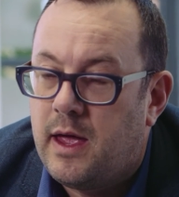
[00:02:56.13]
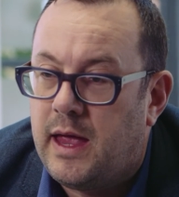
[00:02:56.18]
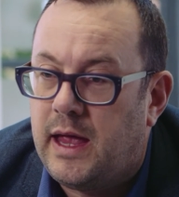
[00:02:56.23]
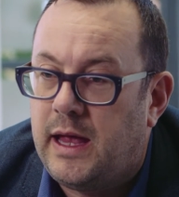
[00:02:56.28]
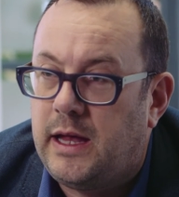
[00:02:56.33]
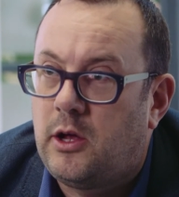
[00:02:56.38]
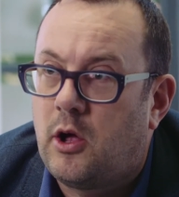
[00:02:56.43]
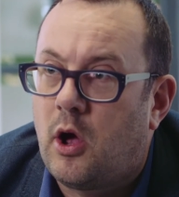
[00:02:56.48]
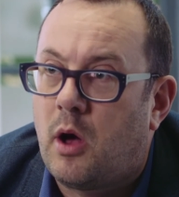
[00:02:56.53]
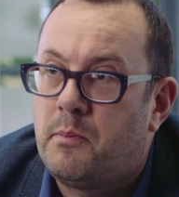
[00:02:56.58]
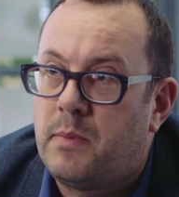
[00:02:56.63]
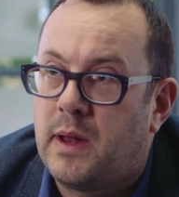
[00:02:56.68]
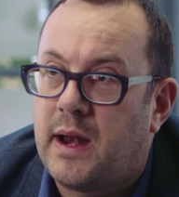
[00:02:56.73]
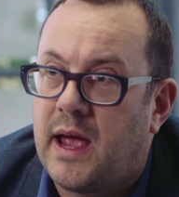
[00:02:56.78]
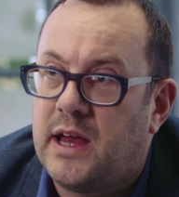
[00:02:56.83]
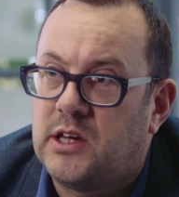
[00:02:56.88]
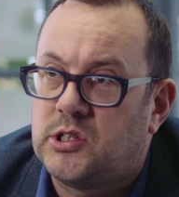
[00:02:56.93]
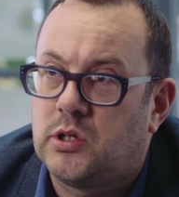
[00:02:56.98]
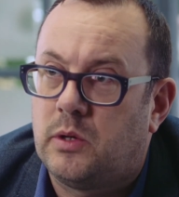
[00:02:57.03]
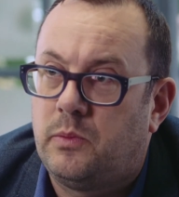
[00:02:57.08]
in
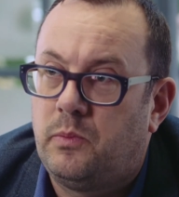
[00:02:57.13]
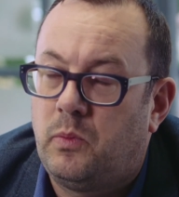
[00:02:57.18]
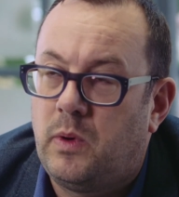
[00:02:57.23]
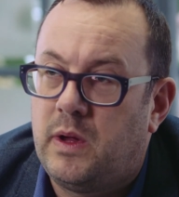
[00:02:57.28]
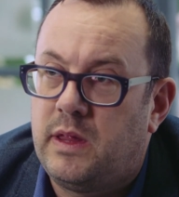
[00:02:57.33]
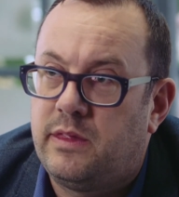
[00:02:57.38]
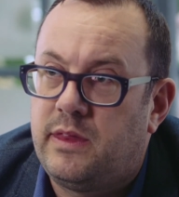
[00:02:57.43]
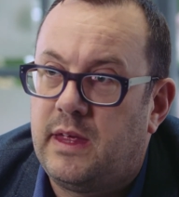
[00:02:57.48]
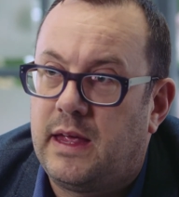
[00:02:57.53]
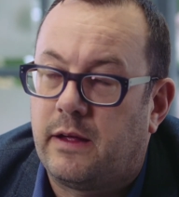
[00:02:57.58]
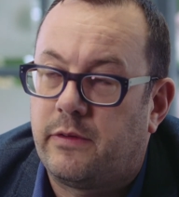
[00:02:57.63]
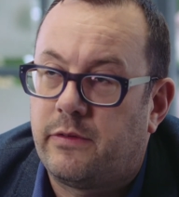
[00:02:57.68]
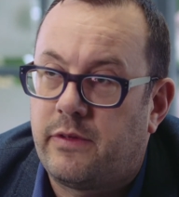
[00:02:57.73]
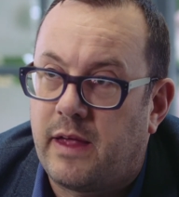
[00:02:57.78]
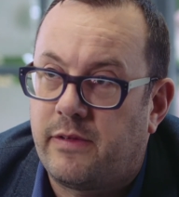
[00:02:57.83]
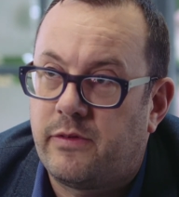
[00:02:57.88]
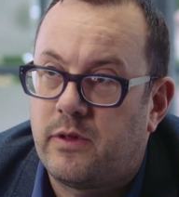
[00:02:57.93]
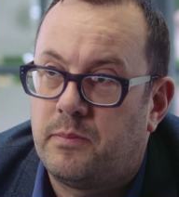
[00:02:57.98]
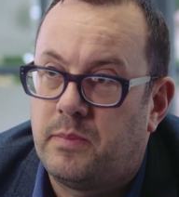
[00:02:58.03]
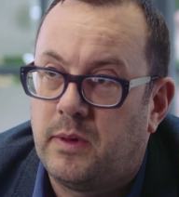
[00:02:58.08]
combination with the
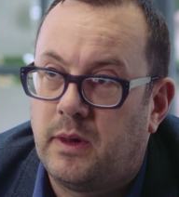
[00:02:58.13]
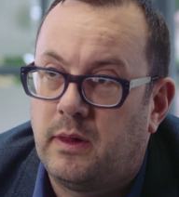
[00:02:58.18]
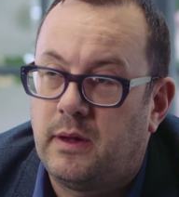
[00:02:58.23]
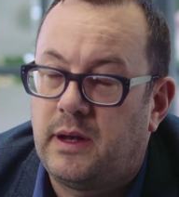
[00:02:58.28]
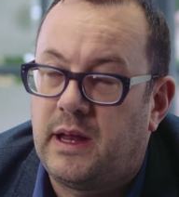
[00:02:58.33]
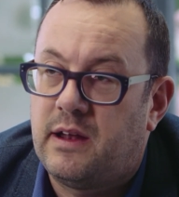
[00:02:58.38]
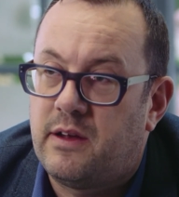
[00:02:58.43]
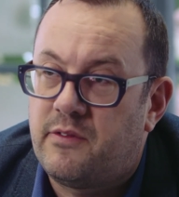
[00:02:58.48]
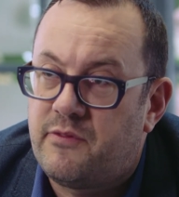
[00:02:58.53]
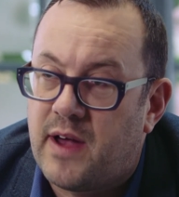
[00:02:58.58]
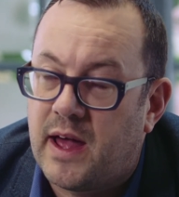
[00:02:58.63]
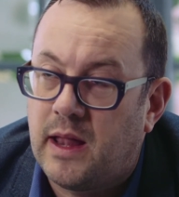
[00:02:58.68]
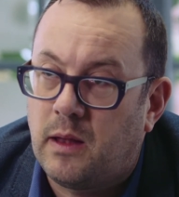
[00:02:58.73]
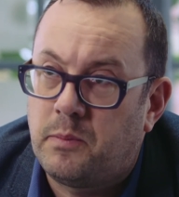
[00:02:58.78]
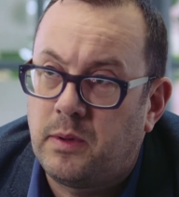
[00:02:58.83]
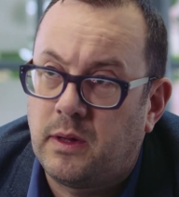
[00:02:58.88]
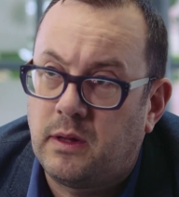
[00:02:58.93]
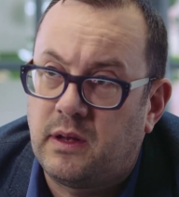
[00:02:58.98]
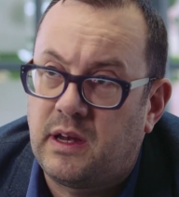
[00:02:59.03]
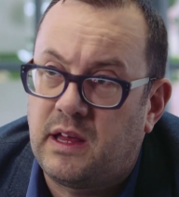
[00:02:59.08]
accessibility and
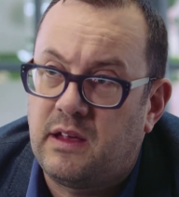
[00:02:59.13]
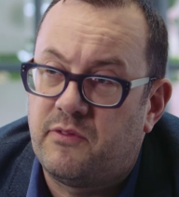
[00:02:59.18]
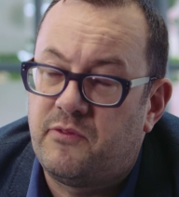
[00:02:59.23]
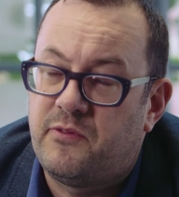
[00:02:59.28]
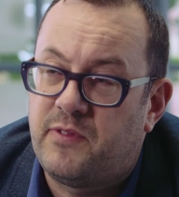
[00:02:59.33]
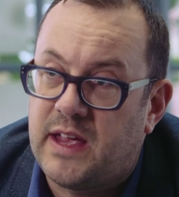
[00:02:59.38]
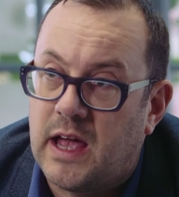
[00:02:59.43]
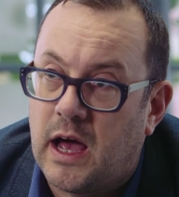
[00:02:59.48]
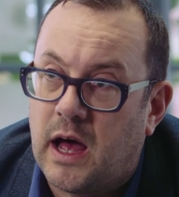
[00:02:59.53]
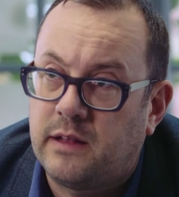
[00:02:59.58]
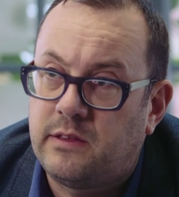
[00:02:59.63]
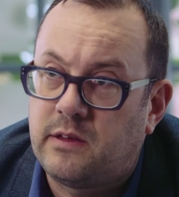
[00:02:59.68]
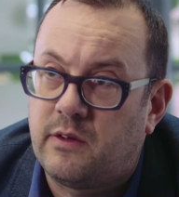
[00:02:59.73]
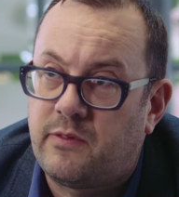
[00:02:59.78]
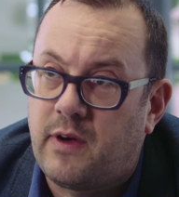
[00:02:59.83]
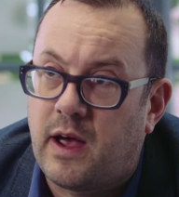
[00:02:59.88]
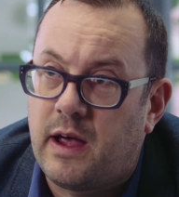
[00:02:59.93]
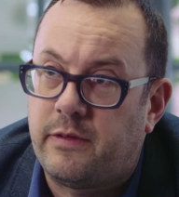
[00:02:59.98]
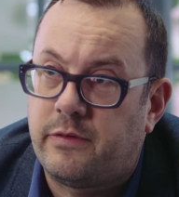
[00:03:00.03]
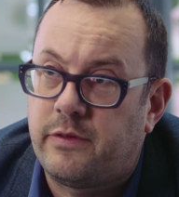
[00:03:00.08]
availability of VR
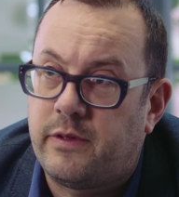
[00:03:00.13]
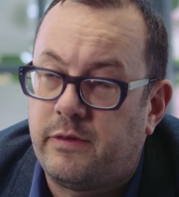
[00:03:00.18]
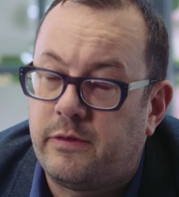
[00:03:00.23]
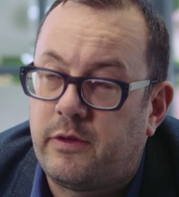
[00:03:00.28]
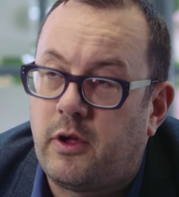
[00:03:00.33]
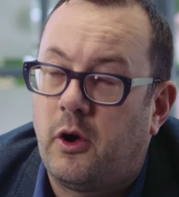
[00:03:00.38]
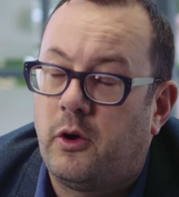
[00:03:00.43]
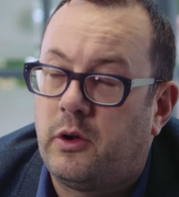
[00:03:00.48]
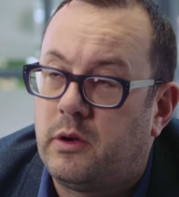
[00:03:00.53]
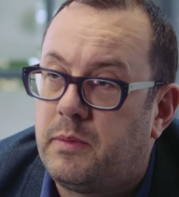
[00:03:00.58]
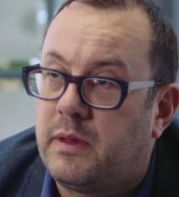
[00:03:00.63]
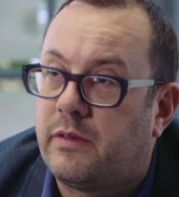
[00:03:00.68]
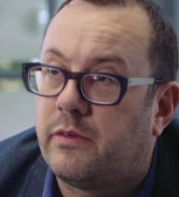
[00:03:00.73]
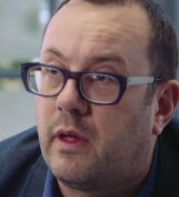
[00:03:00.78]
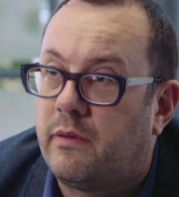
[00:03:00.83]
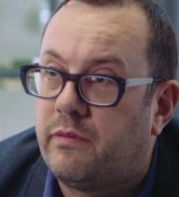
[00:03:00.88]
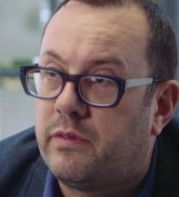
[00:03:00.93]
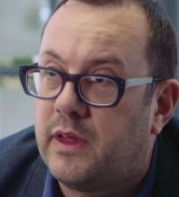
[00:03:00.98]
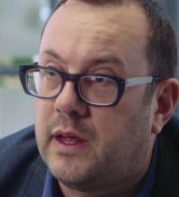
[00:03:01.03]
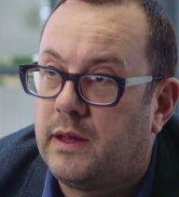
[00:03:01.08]
devices going to be
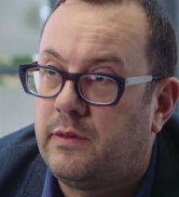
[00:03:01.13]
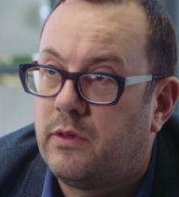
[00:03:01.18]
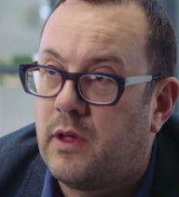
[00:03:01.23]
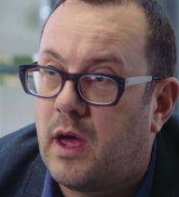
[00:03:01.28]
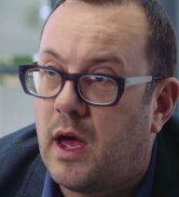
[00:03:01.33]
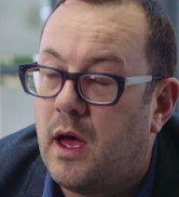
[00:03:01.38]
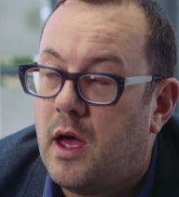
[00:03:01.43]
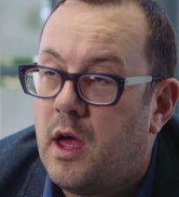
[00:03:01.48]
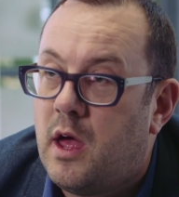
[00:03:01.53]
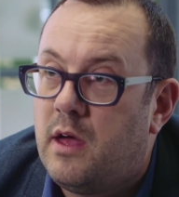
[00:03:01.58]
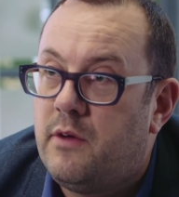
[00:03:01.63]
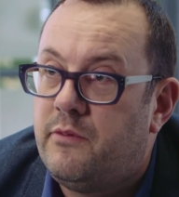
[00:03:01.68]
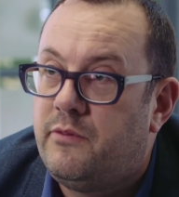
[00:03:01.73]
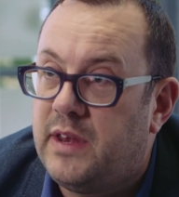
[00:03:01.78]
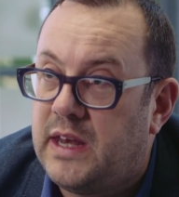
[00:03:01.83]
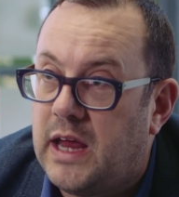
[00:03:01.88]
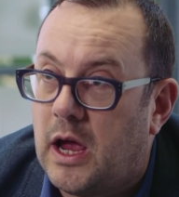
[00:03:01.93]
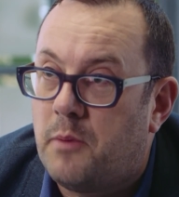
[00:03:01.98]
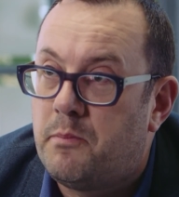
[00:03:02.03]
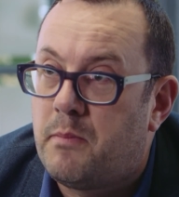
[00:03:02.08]
something that
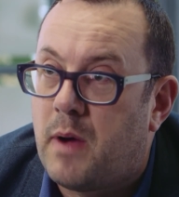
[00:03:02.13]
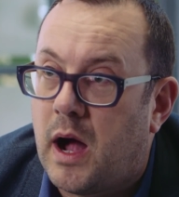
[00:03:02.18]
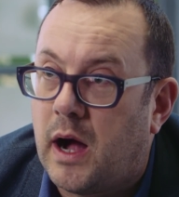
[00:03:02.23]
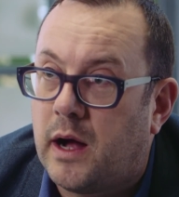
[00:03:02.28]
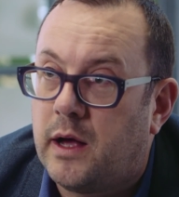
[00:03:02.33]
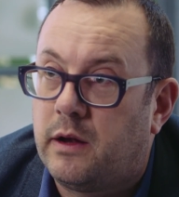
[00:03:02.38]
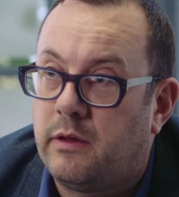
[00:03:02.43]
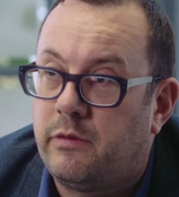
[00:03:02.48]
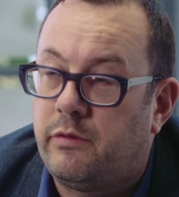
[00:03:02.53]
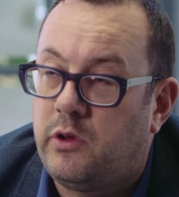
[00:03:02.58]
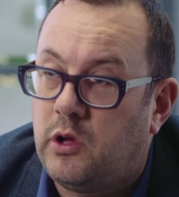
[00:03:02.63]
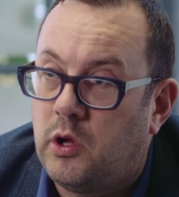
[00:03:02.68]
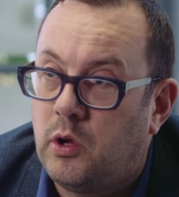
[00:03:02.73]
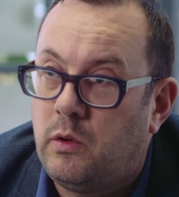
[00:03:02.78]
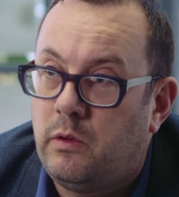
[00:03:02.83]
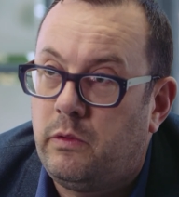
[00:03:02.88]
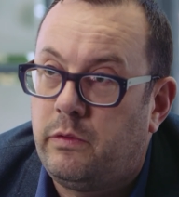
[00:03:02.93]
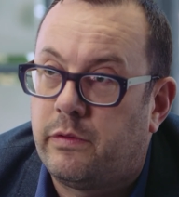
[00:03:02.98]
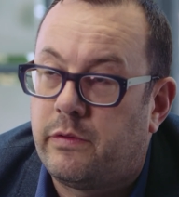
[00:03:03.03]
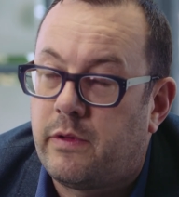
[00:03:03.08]
video marketers
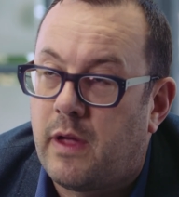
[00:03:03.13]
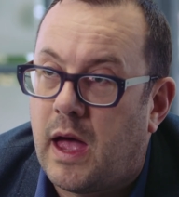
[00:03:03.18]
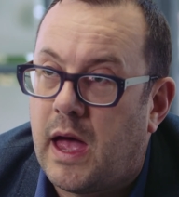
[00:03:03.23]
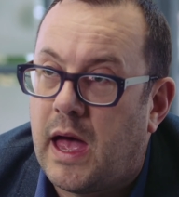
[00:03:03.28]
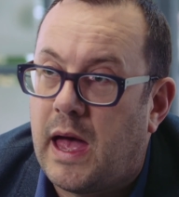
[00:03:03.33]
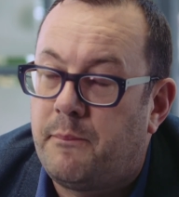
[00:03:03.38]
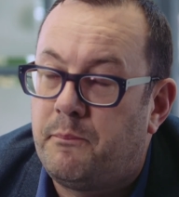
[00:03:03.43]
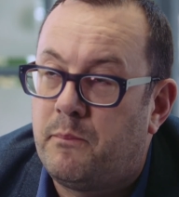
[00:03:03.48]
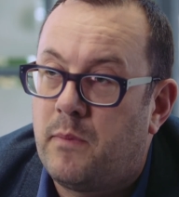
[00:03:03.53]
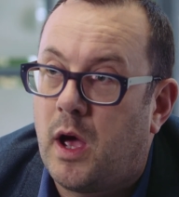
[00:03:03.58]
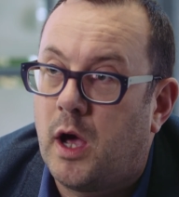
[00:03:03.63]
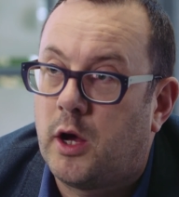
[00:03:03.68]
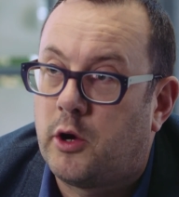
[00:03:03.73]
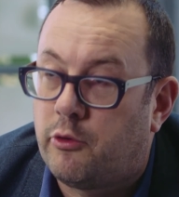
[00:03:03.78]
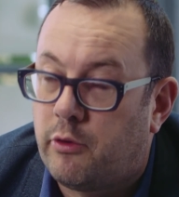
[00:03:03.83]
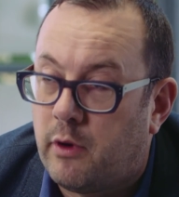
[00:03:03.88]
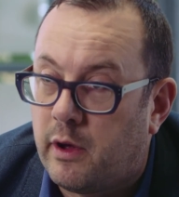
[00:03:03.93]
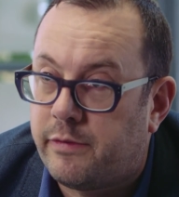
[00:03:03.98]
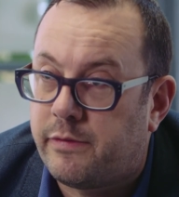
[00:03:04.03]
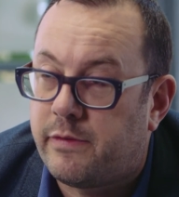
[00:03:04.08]
use um,
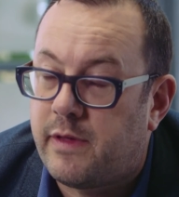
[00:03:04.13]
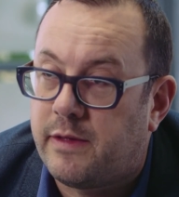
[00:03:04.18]
across